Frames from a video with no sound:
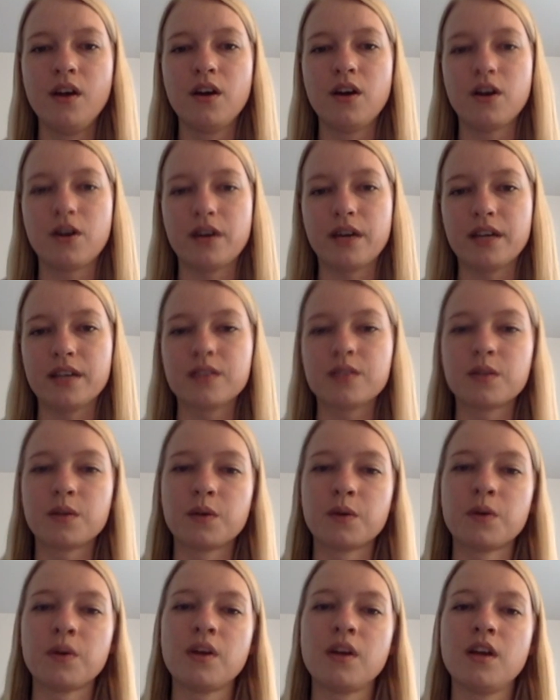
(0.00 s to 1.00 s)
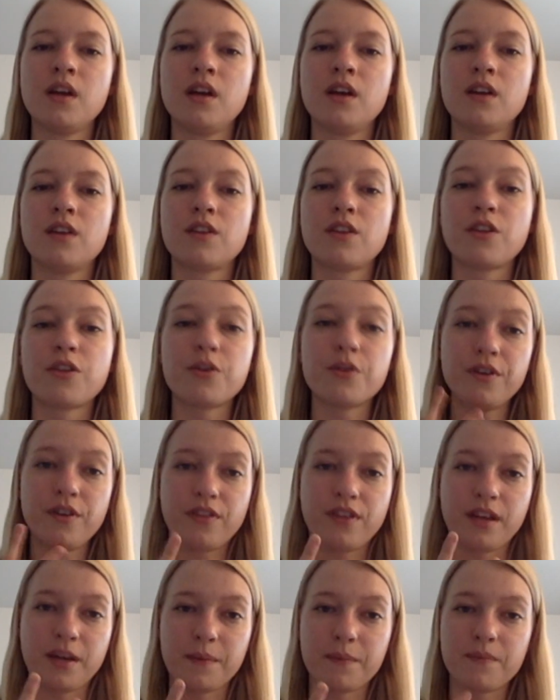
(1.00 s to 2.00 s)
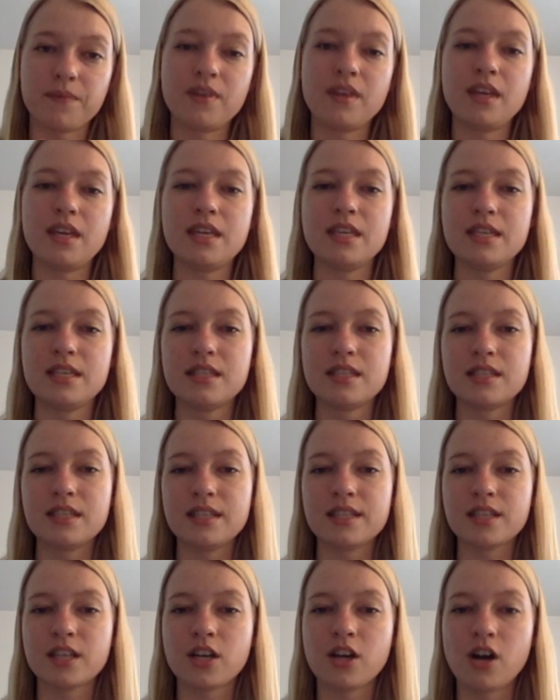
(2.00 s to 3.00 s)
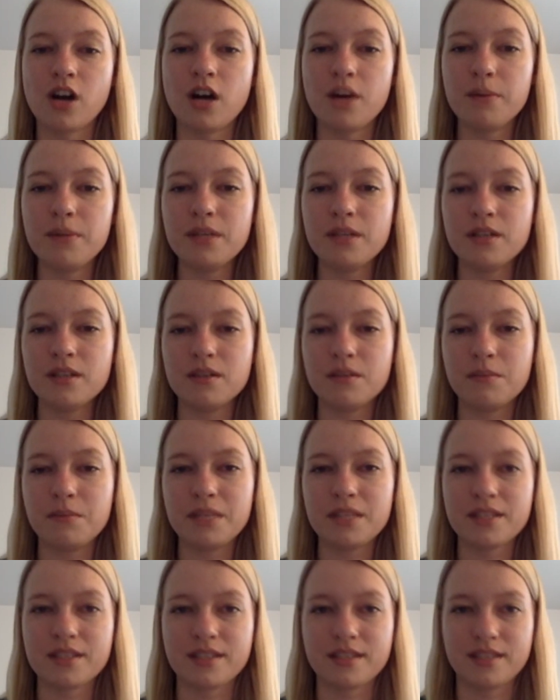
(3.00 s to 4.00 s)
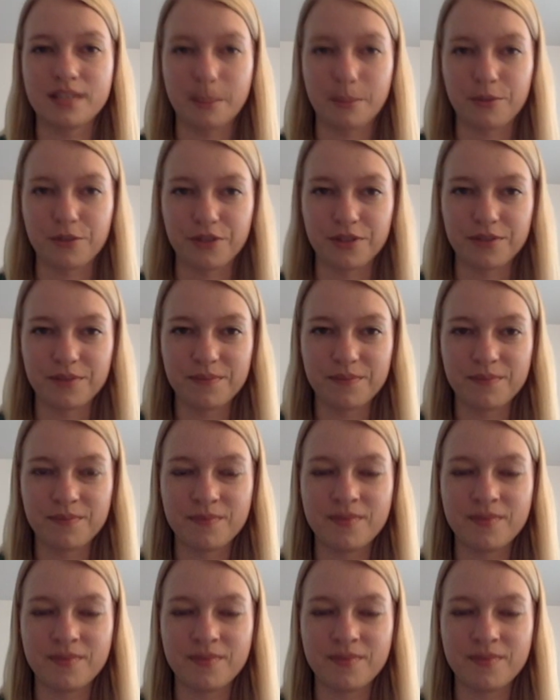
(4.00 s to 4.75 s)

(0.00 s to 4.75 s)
All right, so the third thing is it's a common misconception